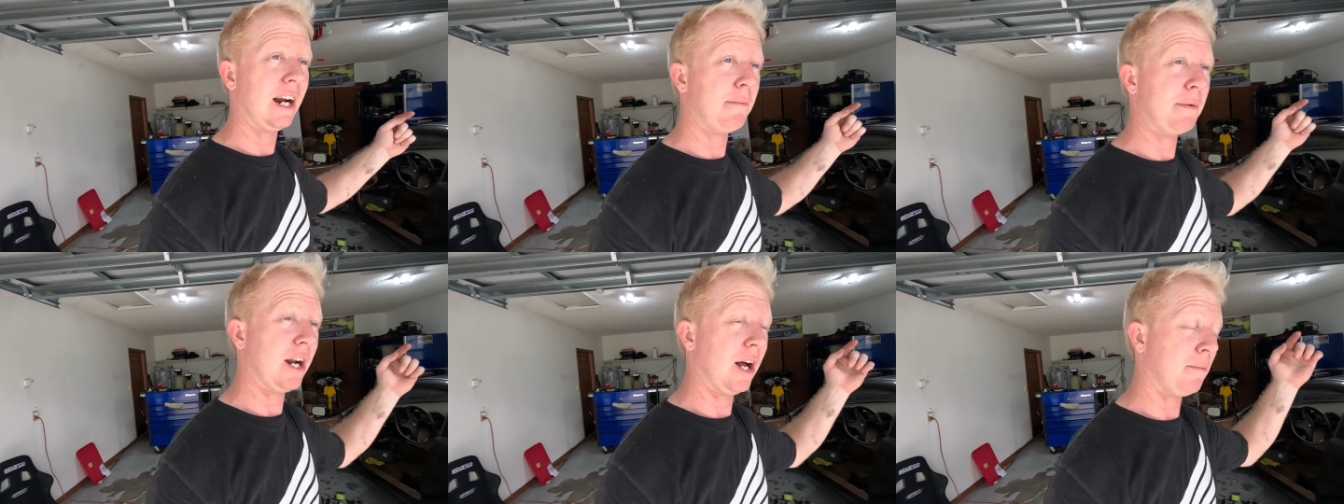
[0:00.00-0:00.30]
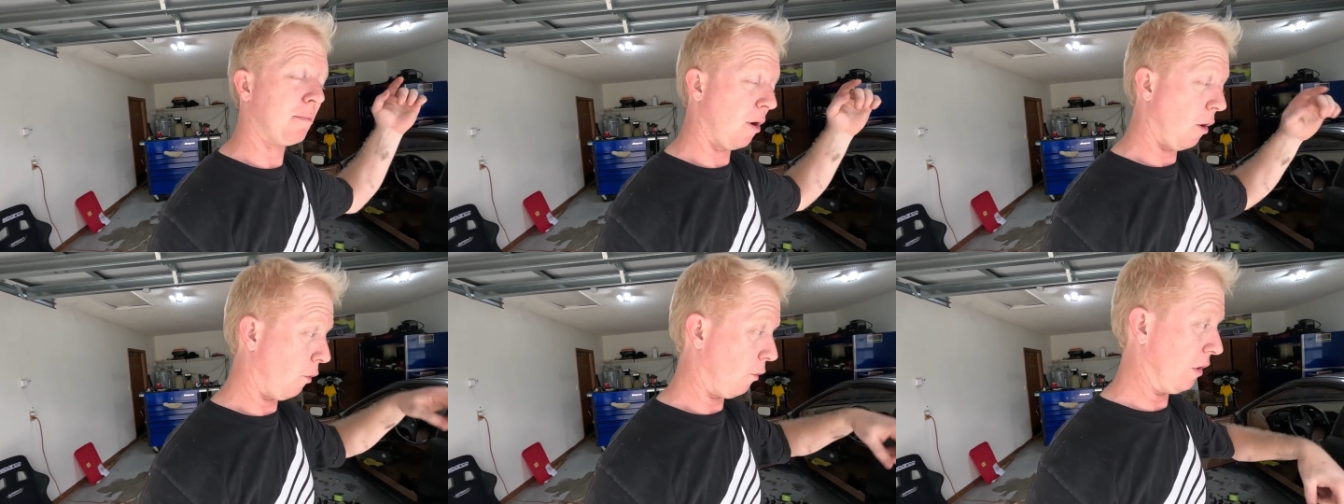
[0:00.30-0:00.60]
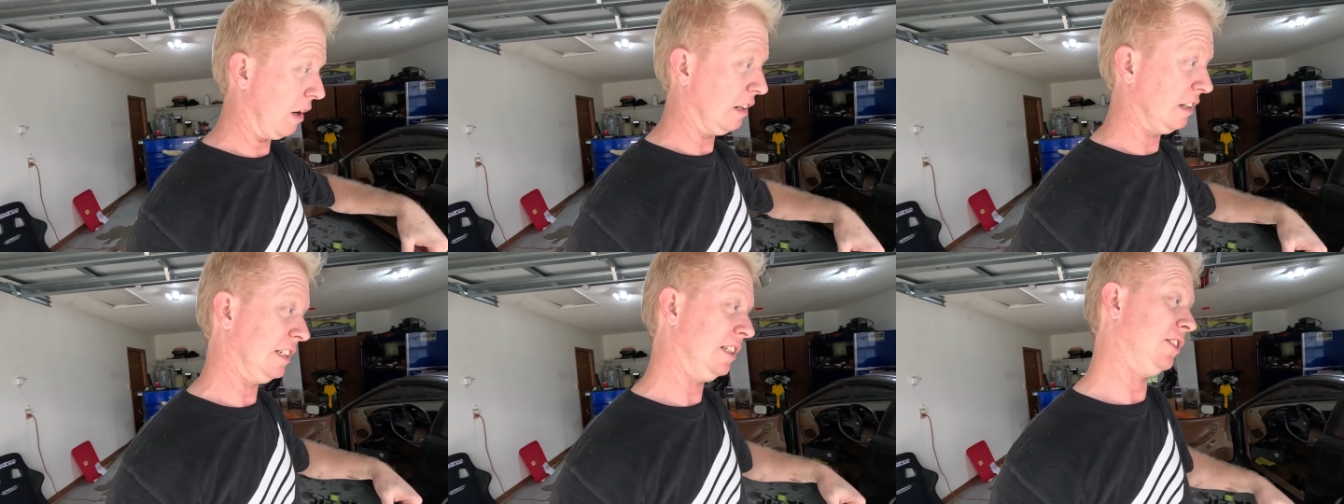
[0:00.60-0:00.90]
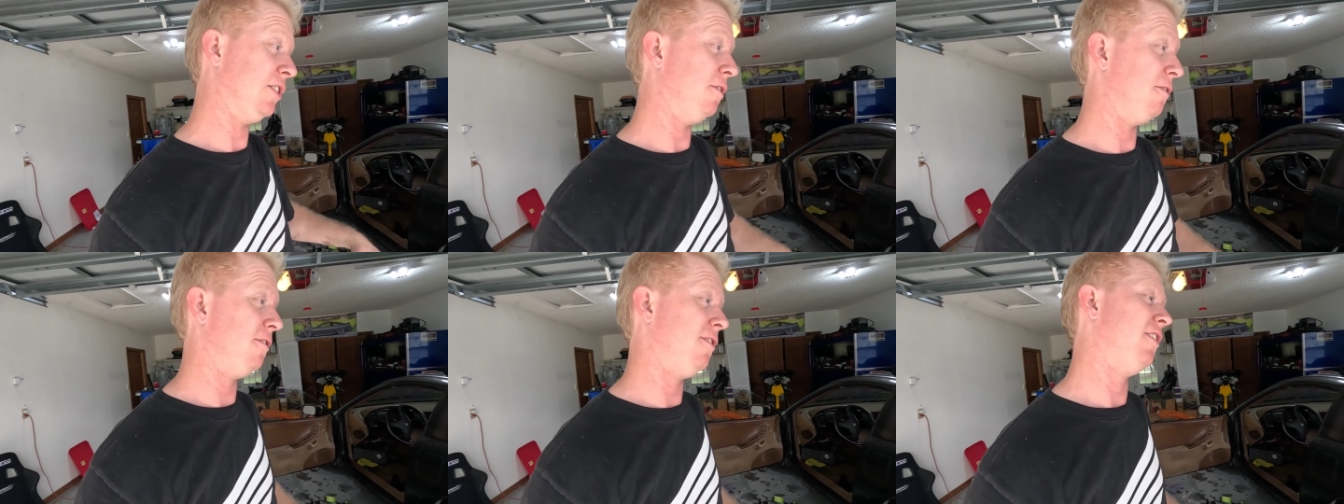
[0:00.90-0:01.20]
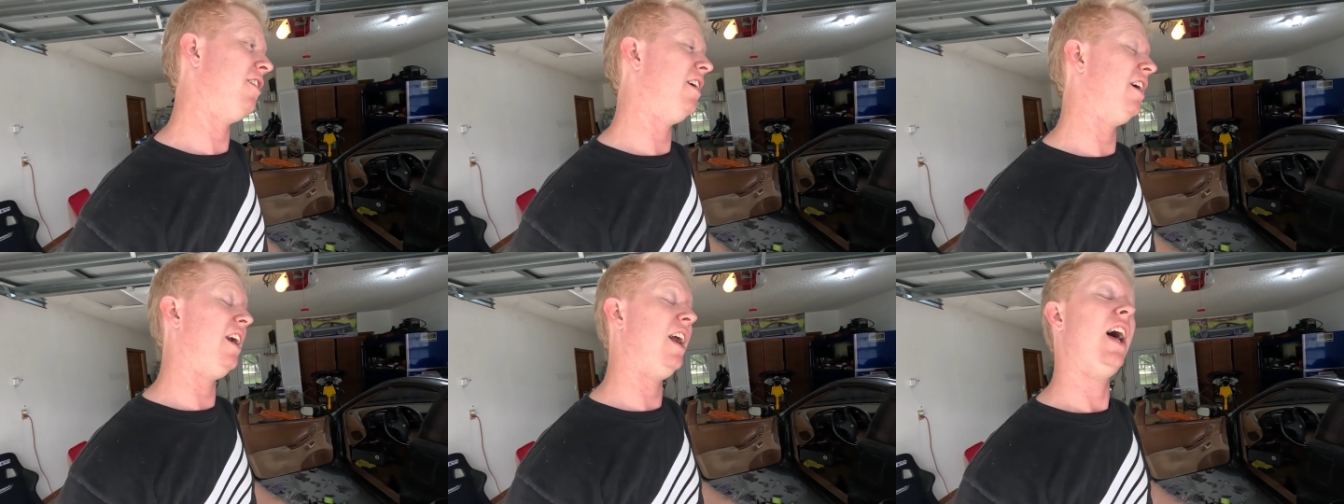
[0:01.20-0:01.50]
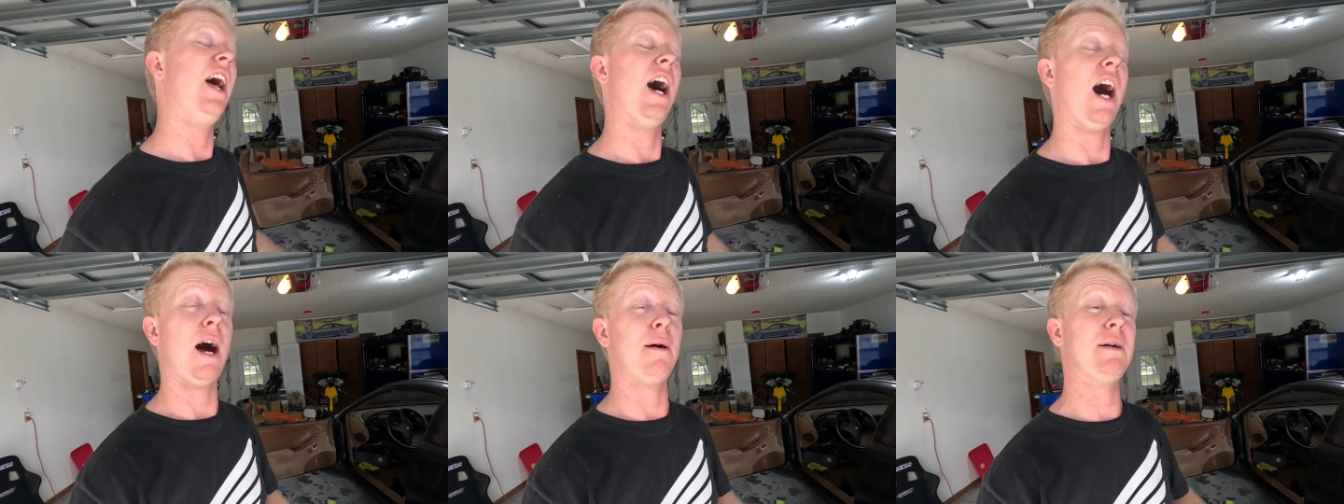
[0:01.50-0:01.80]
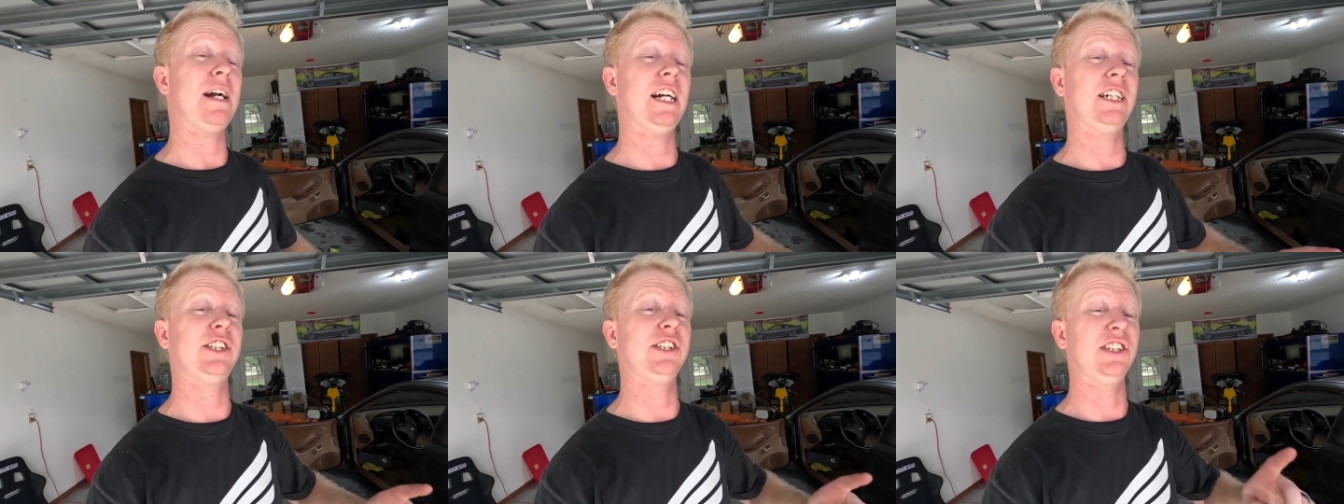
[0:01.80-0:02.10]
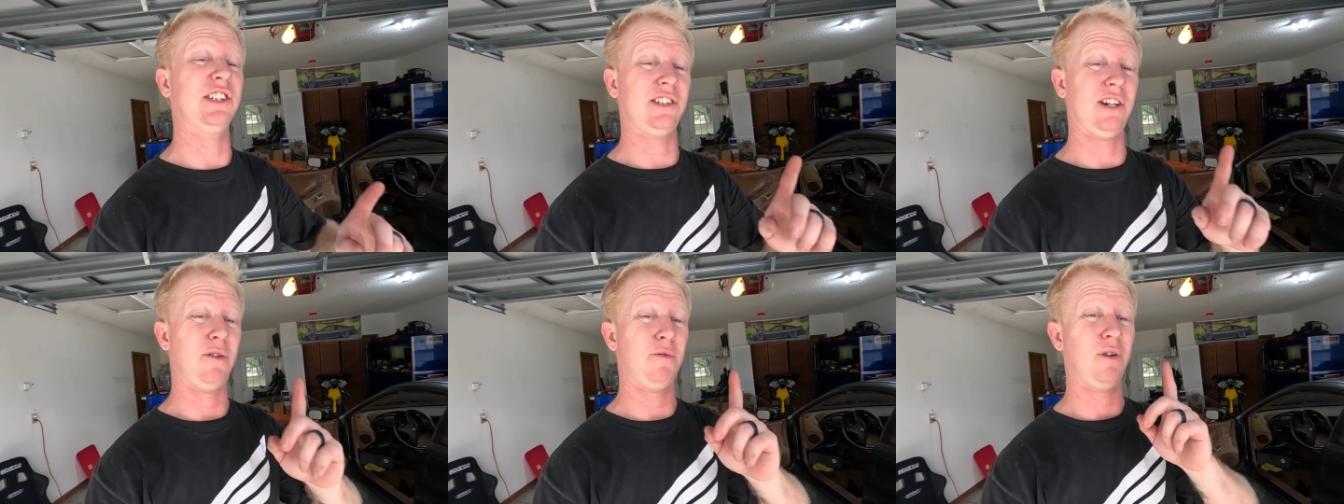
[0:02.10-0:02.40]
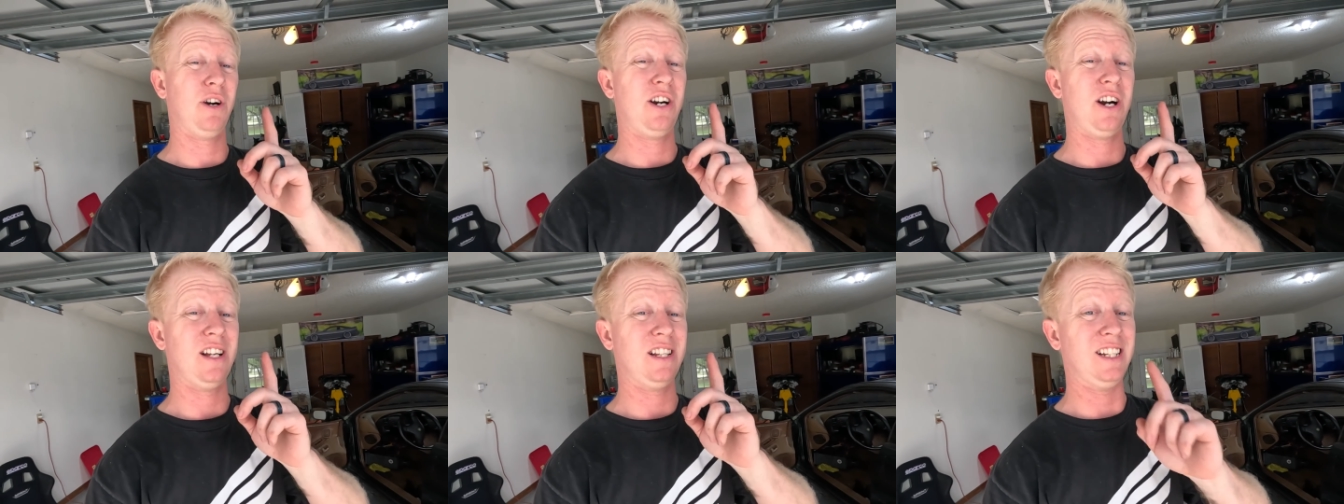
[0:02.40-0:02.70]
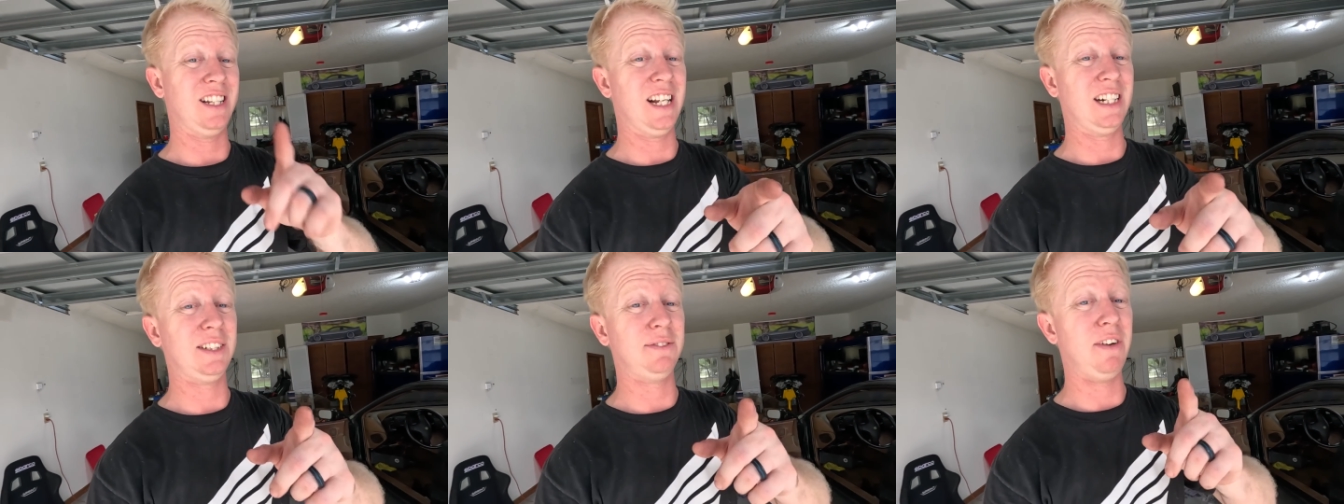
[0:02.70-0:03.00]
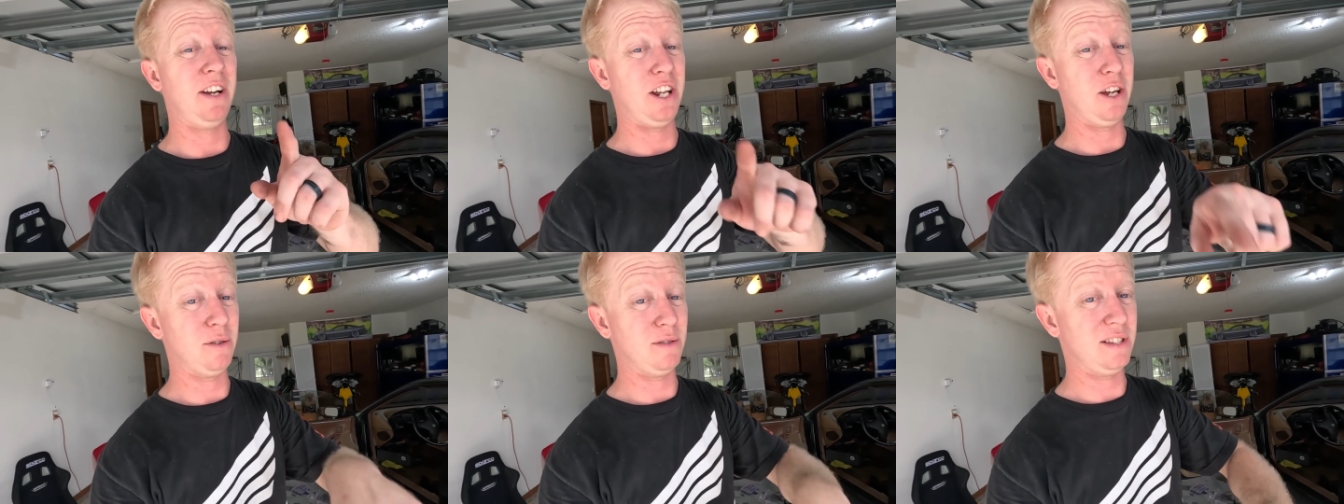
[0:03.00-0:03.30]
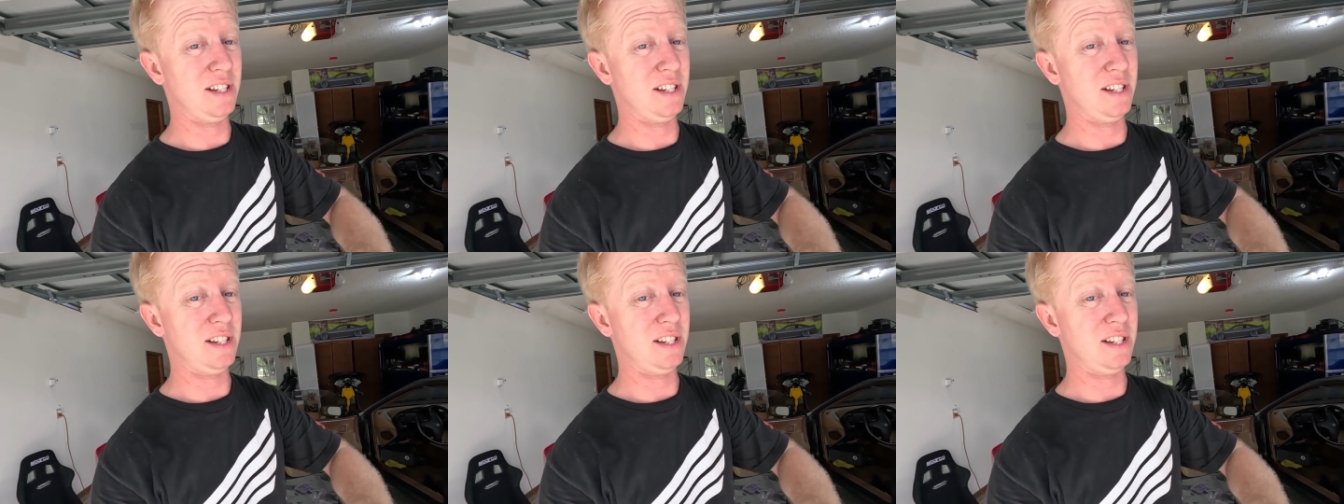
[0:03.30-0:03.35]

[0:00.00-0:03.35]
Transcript: coming up really soon for it. I'm gonna actually start working on the next video